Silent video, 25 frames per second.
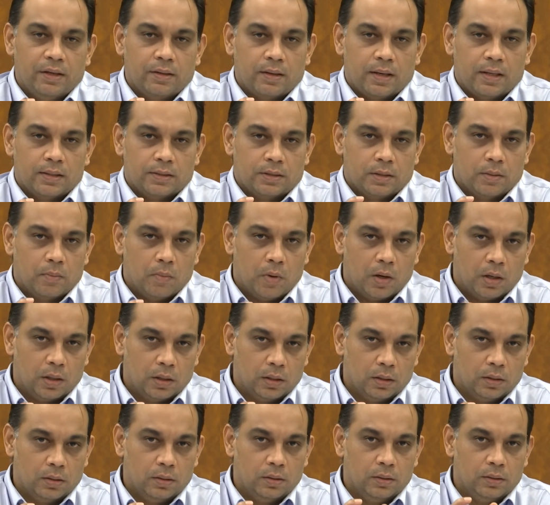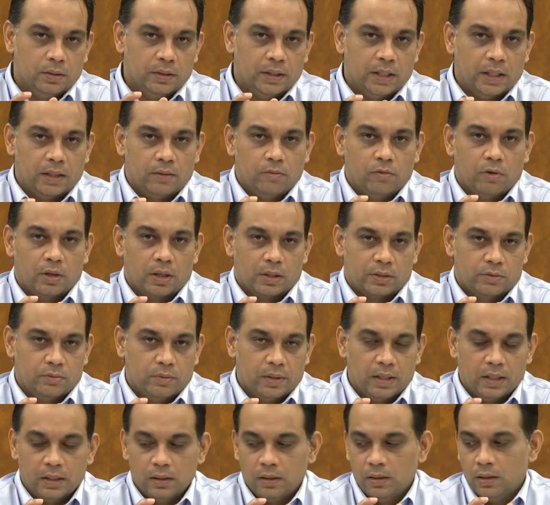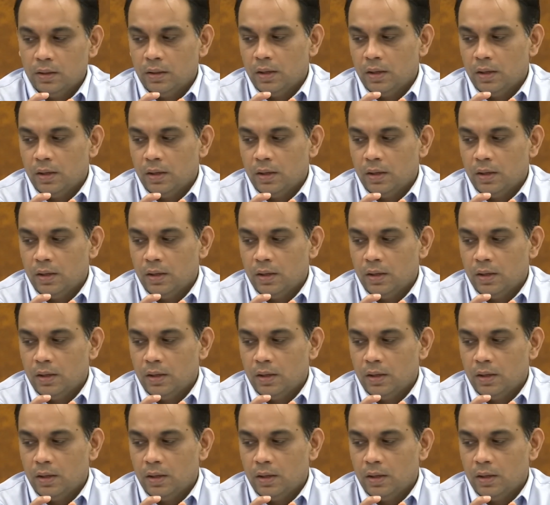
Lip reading: transfer model that works well.